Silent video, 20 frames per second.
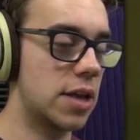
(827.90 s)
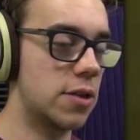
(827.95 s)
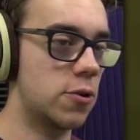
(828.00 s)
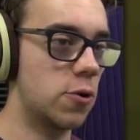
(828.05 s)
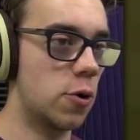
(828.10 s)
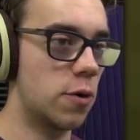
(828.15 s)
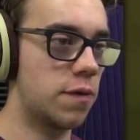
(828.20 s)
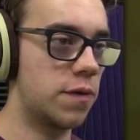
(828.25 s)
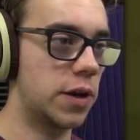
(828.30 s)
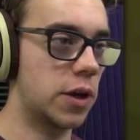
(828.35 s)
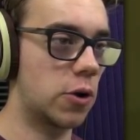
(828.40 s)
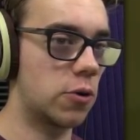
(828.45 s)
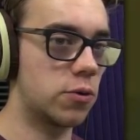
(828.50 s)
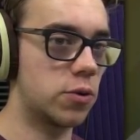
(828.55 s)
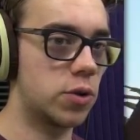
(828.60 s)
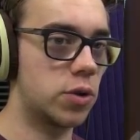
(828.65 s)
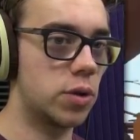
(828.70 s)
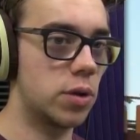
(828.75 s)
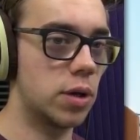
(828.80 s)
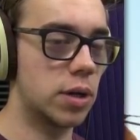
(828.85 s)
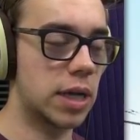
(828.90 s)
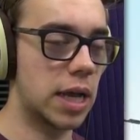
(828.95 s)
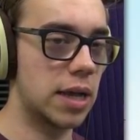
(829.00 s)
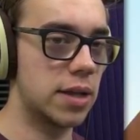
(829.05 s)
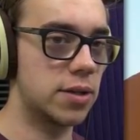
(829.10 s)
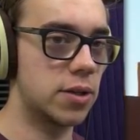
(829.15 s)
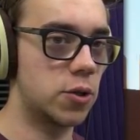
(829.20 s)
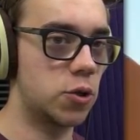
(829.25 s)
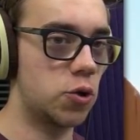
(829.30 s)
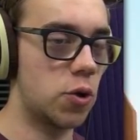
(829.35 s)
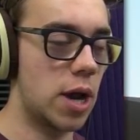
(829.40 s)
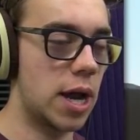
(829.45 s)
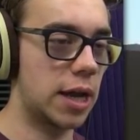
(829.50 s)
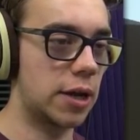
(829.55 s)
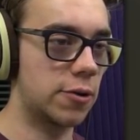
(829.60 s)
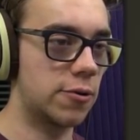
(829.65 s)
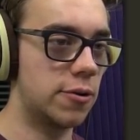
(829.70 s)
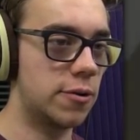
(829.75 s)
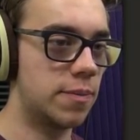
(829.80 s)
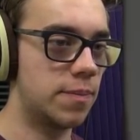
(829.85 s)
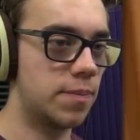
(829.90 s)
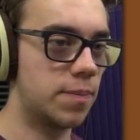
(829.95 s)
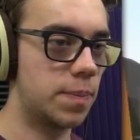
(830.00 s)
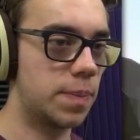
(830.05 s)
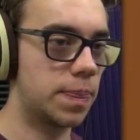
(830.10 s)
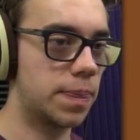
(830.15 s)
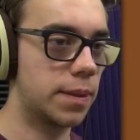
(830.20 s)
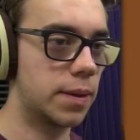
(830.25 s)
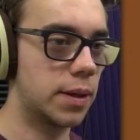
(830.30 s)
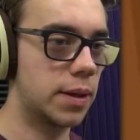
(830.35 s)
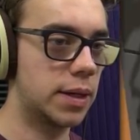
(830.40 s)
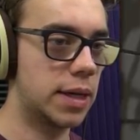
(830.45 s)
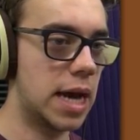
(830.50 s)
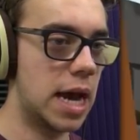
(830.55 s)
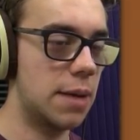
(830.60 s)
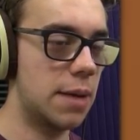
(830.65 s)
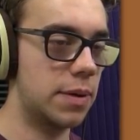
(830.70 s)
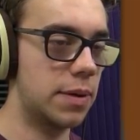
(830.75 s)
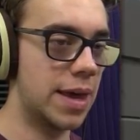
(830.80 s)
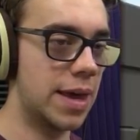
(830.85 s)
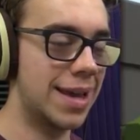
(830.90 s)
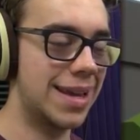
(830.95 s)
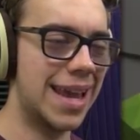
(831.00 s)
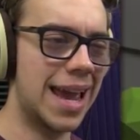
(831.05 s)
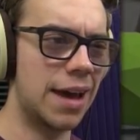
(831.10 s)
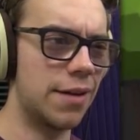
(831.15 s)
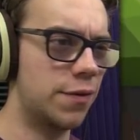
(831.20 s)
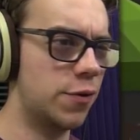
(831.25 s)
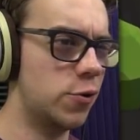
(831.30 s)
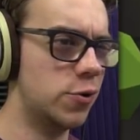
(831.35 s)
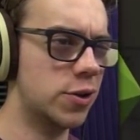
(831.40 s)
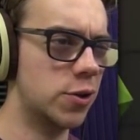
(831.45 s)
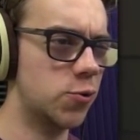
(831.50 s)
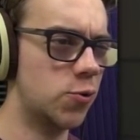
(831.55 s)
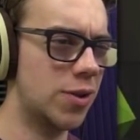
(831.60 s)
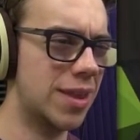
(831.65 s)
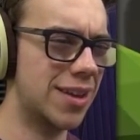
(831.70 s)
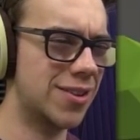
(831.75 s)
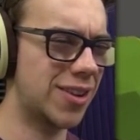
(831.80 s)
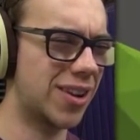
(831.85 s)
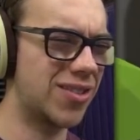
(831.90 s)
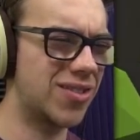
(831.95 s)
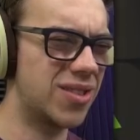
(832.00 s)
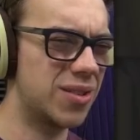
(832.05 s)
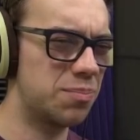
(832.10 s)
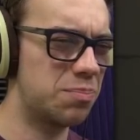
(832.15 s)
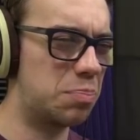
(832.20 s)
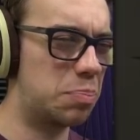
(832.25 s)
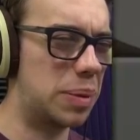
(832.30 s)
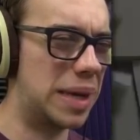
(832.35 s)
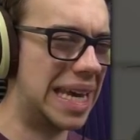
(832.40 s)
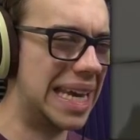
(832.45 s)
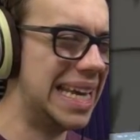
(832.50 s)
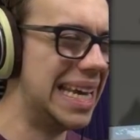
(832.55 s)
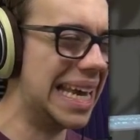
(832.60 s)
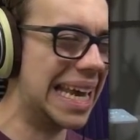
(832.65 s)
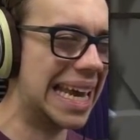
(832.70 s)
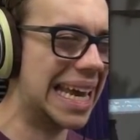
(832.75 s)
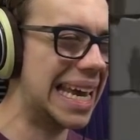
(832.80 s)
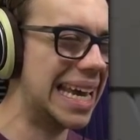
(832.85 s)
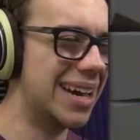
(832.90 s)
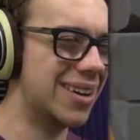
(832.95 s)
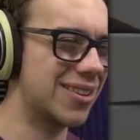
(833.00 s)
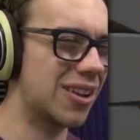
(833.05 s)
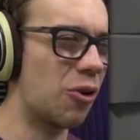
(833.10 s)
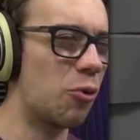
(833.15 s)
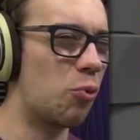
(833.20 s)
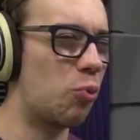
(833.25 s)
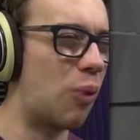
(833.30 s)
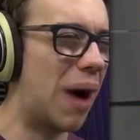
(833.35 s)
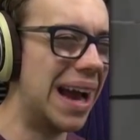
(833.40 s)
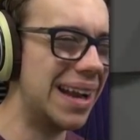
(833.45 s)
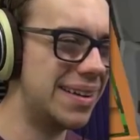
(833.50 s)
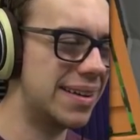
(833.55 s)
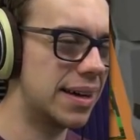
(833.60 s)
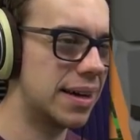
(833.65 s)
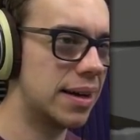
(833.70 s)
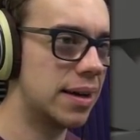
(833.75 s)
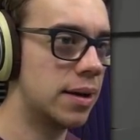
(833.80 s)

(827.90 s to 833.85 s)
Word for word: that door, I figured, okay, that's a triangle. Copy that. Yeah, at first I was reading that, I was like, P-E? I was like, what?